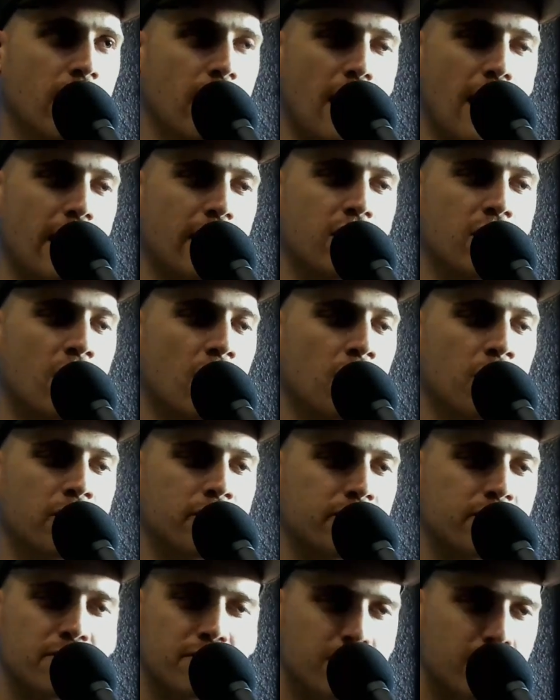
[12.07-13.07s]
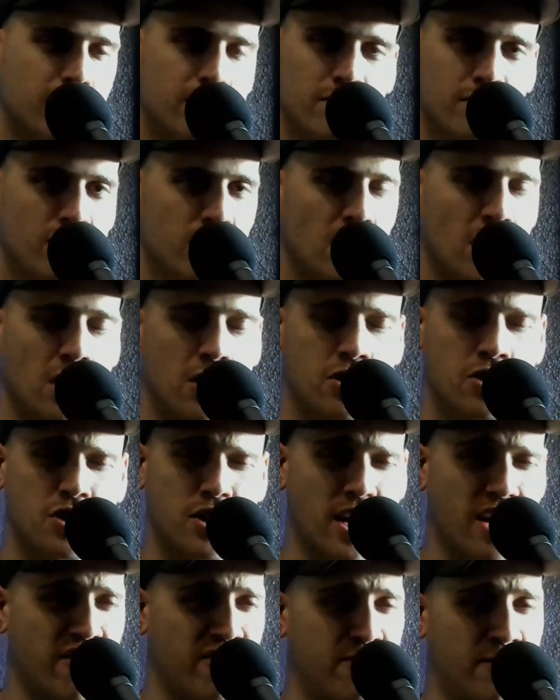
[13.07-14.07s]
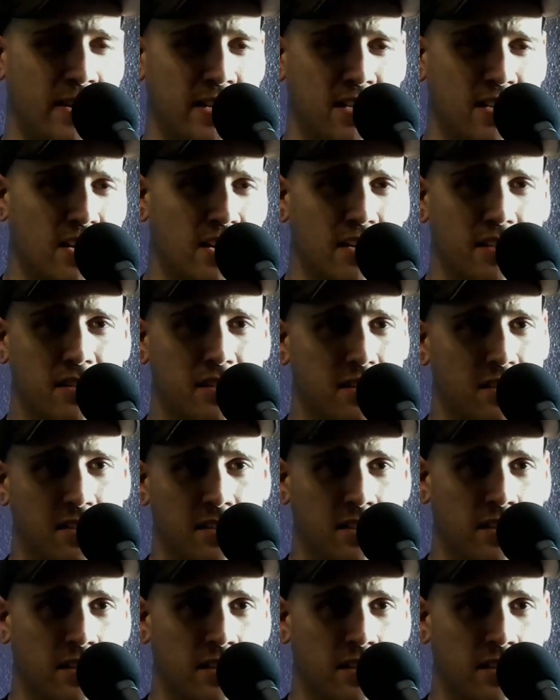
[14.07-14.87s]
I don't shave my nuts.